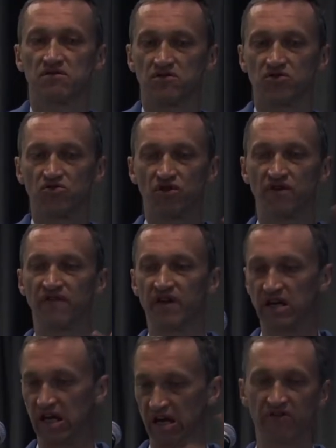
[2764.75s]
during their
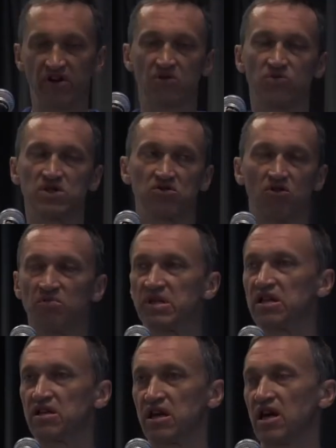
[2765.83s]
career with
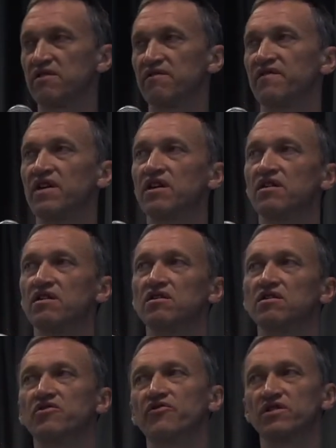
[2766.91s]
dominant hand they
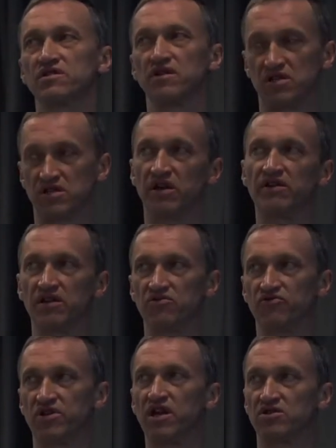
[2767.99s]
increased external
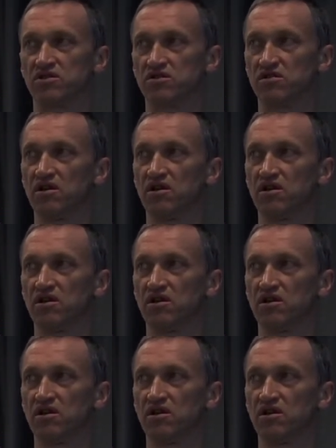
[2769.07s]
rotation